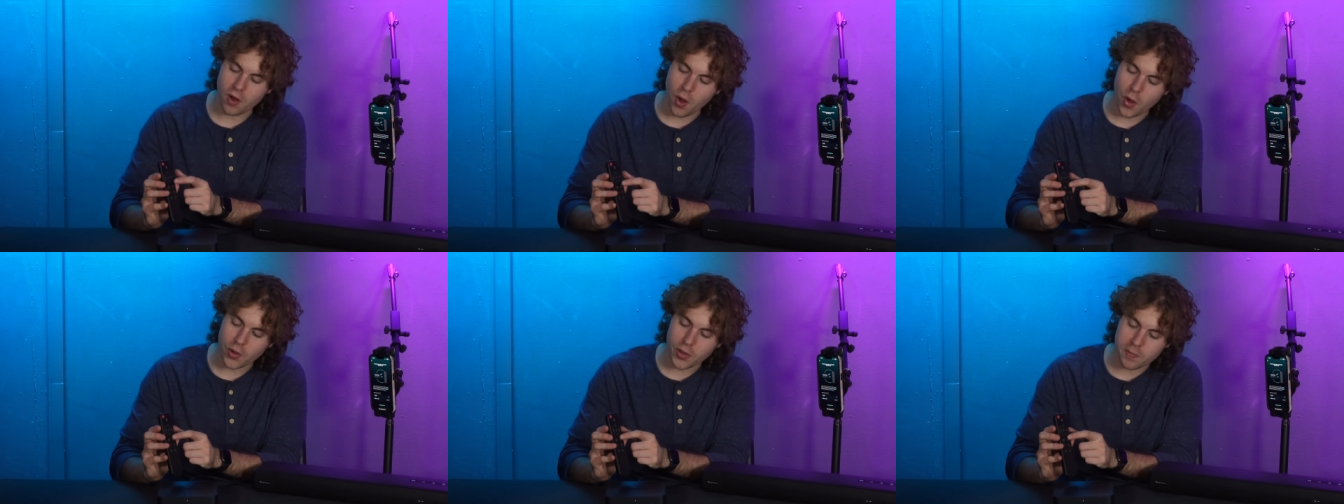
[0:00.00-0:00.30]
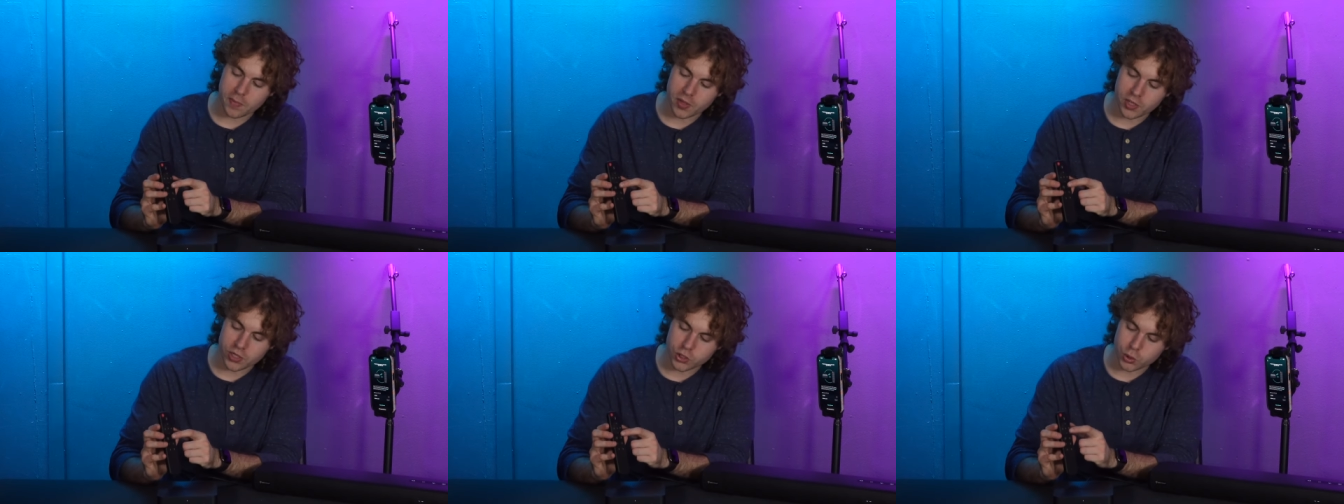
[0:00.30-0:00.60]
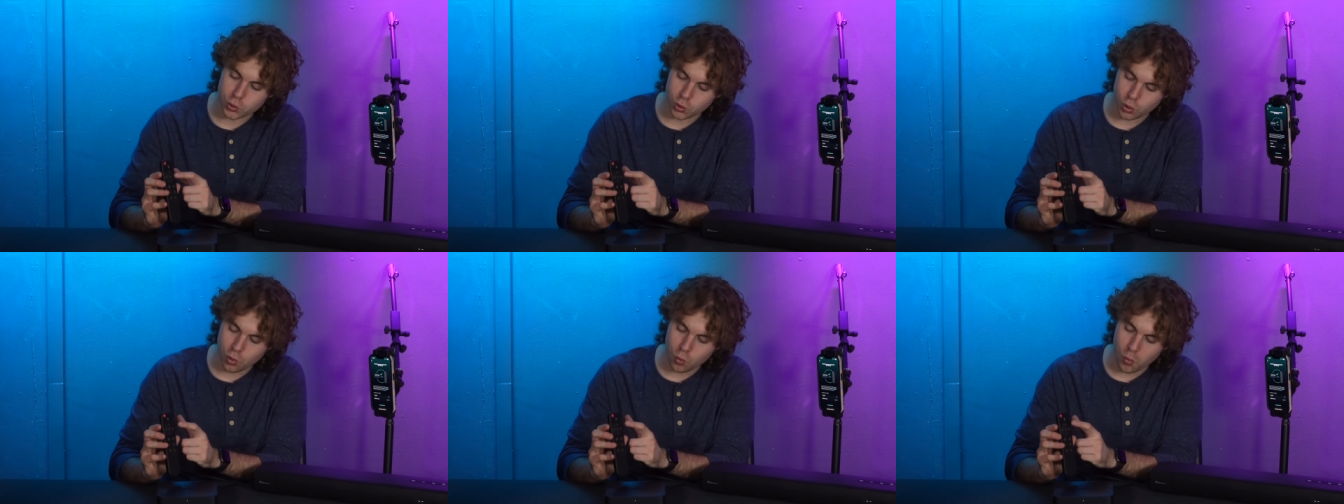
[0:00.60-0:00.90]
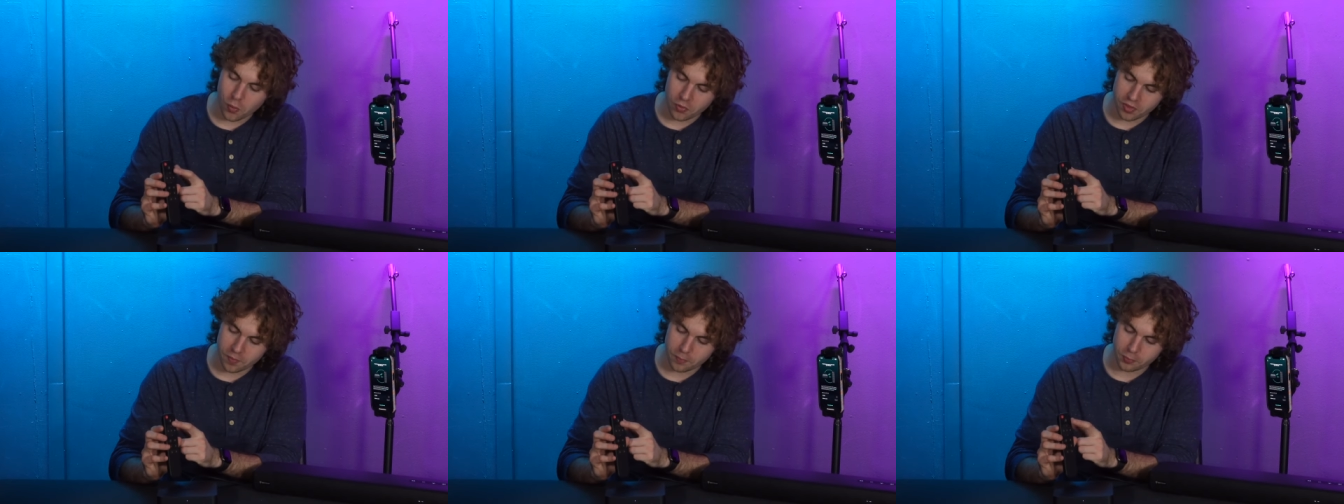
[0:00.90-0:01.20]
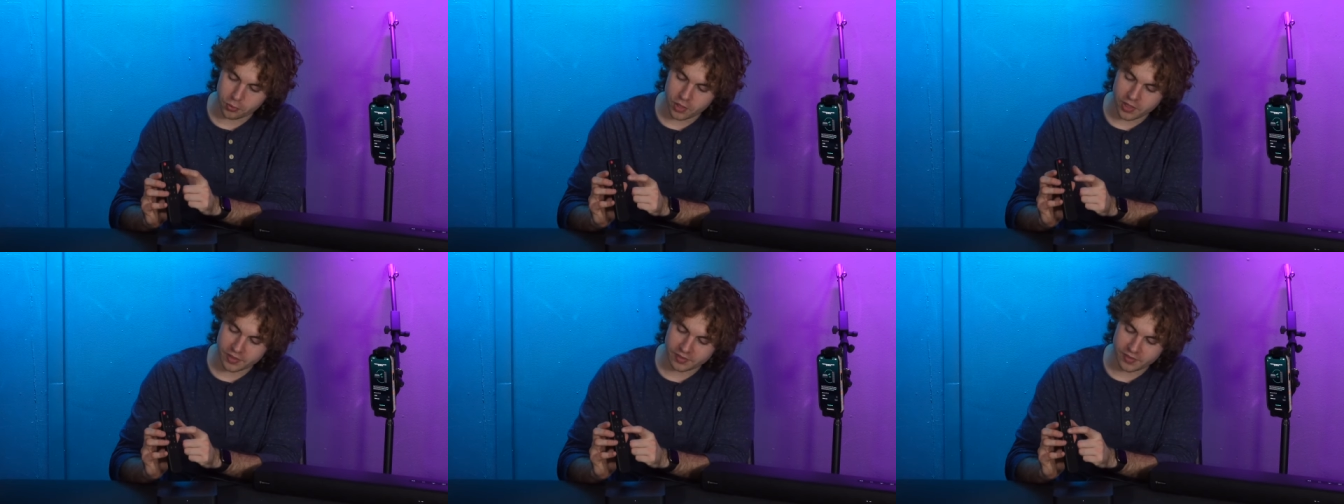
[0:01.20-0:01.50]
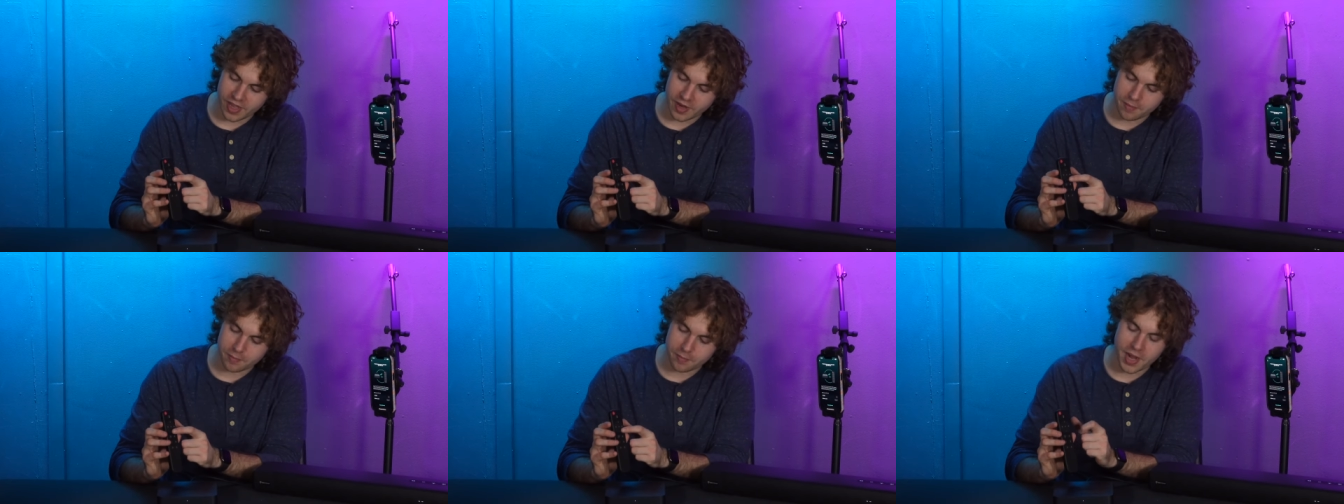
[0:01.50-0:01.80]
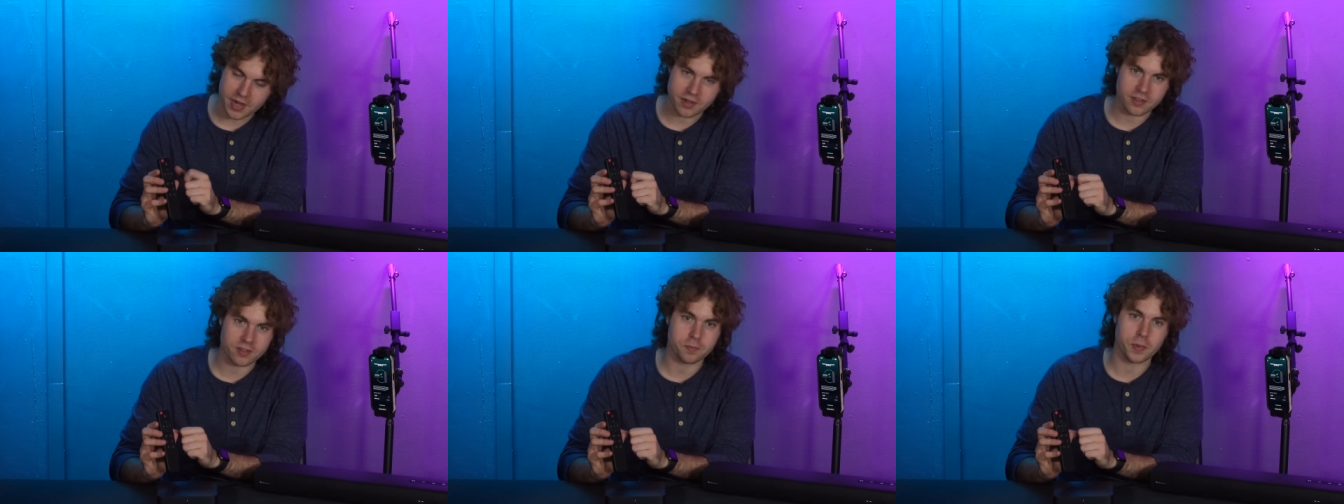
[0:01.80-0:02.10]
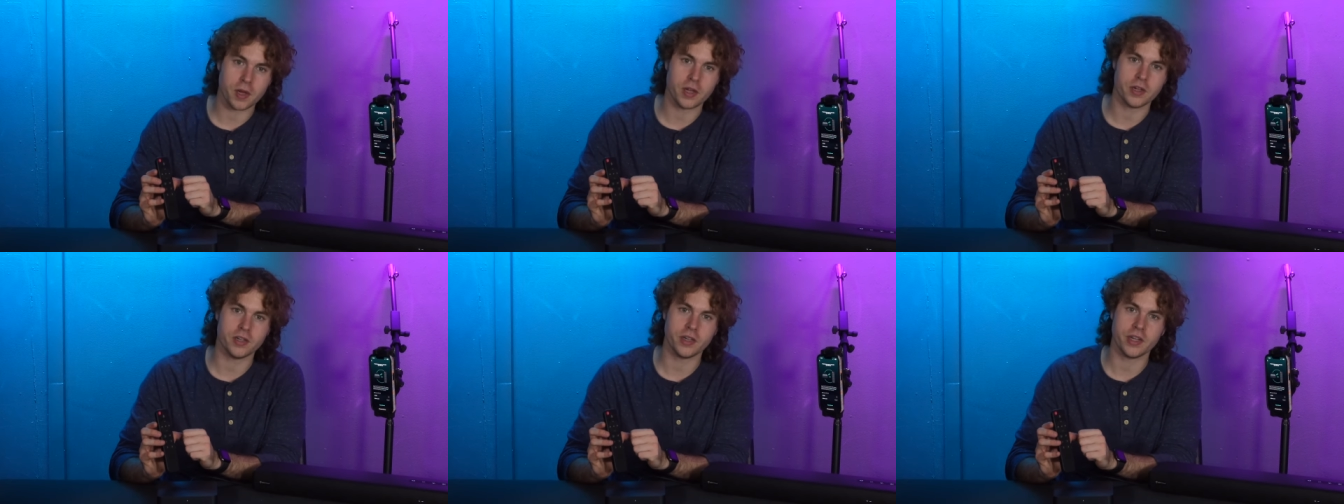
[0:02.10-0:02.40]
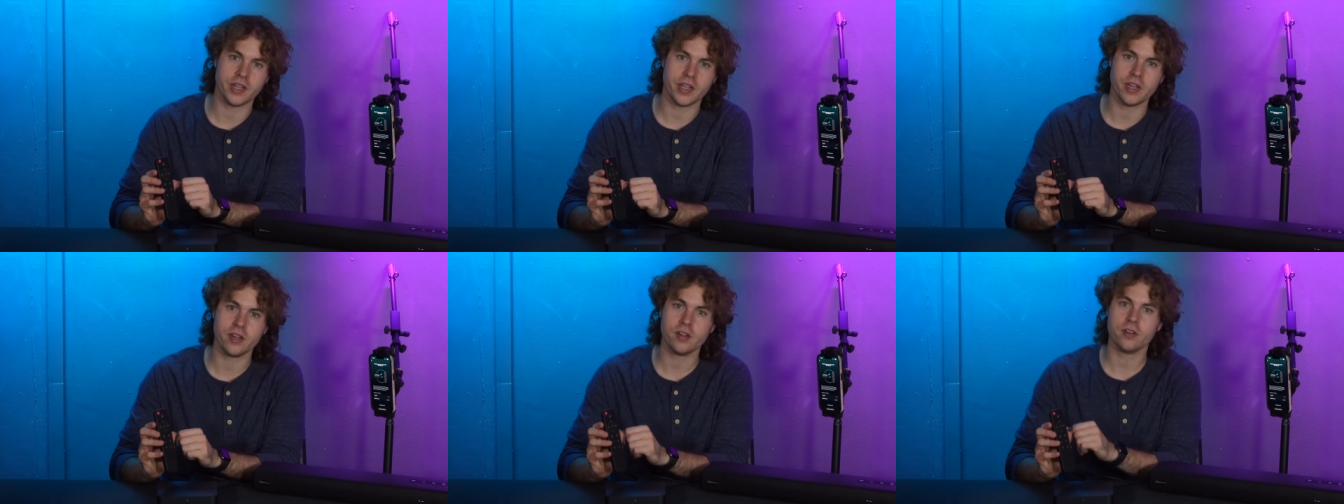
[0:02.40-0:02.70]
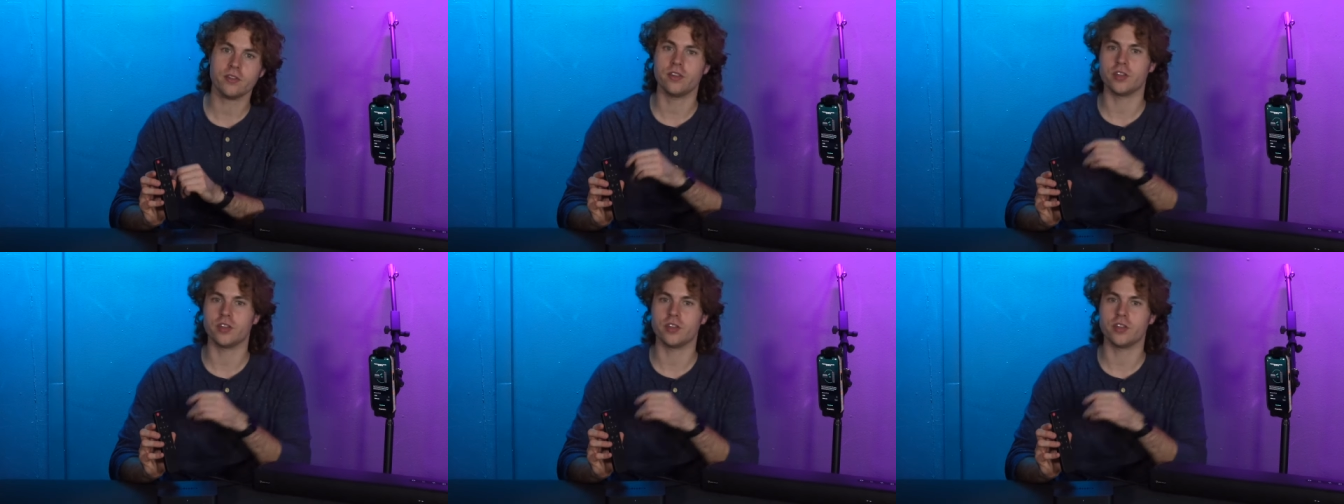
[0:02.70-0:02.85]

volume control with the plus and minus button here